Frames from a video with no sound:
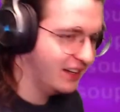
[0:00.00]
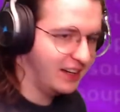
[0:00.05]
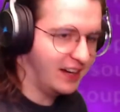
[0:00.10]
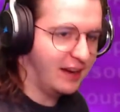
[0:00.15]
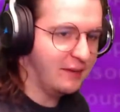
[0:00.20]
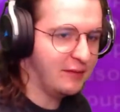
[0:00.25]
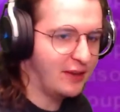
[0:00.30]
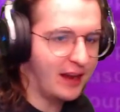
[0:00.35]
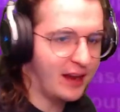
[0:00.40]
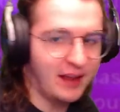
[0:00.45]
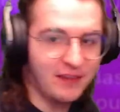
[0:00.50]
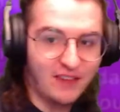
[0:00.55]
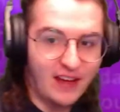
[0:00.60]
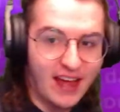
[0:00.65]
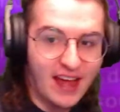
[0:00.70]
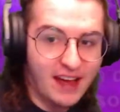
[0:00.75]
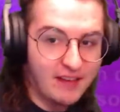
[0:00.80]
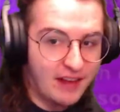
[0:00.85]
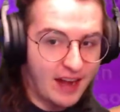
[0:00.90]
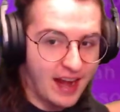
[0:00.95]
If I
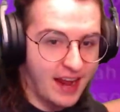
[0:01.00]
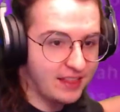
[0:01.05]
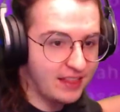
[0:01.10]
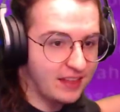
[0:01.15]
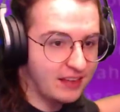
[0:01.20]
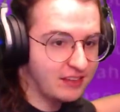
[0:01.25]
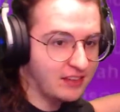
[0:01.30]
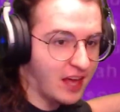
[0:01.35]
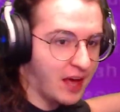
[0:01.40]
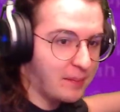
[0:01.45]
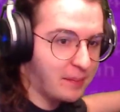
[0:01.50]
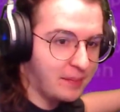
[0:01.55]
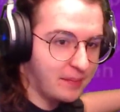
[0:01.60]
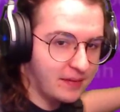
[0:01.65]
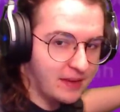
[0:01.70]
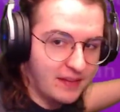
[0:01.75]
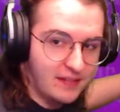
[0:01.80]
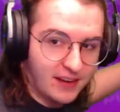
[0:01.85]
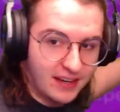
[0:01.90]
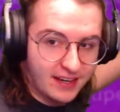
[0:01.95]
haven't had this up,
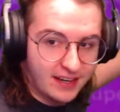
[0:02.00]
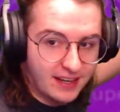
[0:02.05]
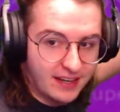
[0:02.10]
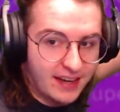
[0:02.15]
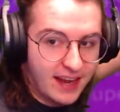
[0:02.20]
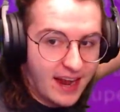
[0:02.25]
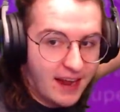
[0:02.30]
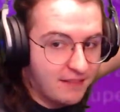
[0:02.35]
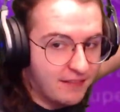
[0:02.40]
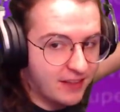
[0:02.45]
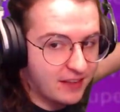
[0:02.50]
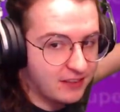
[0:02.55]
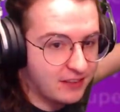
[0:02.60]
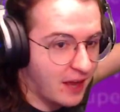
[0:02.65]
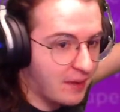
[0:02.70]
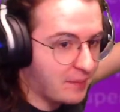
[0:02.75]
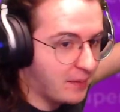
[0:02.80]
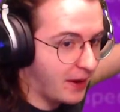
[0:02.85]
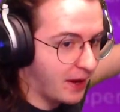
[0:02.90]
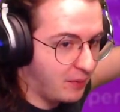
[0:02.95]
if I didn't have this
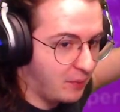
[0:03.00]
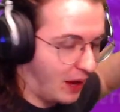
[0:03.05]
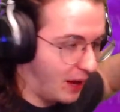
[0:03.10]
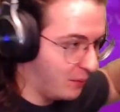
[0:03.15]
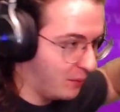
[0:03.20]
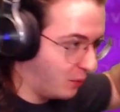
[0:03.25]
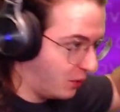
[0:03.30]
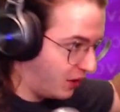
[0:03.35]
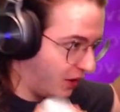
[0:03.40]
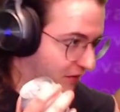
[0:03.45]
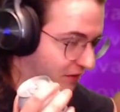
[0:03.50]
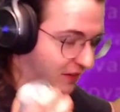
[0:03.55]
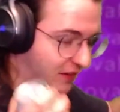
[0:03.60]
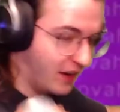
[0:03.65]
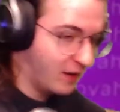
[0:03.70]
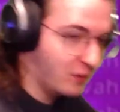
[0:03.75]
up, I would've.